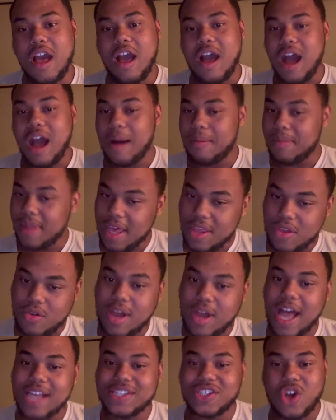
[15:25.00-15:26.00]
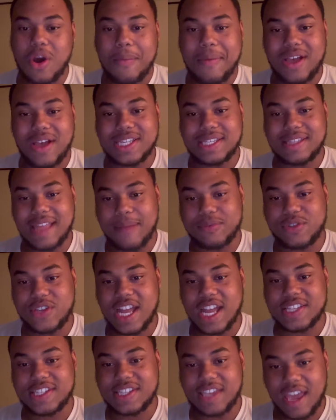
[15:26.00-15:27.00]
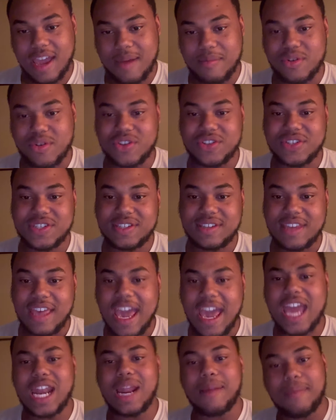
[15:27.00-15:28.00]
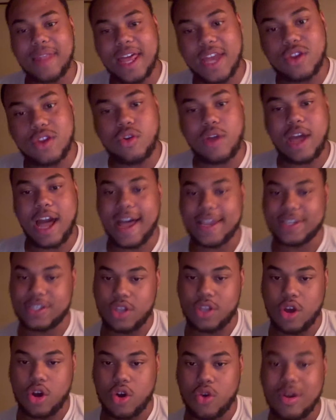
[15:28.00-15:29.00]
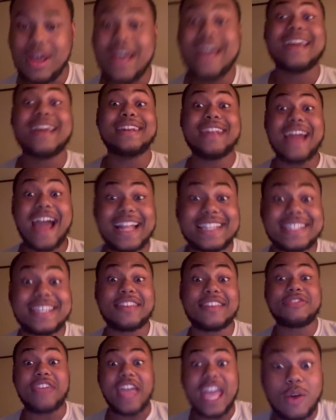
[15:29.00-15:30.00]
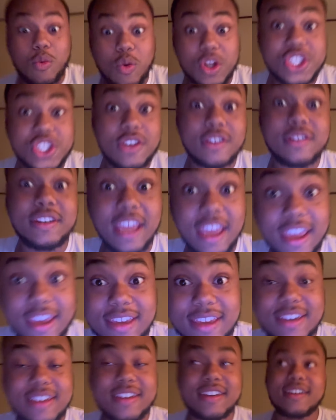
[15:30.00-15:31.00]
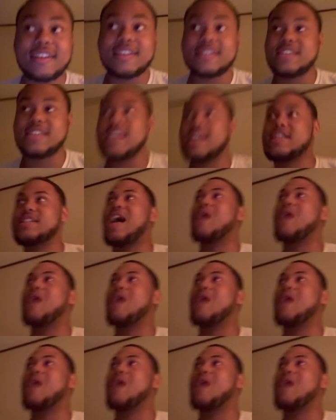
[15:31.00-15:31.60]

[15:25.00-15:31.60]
I'm letting you guys know about Snapchat scammers, and I'm letting you guys know not to think with your dick. See, because I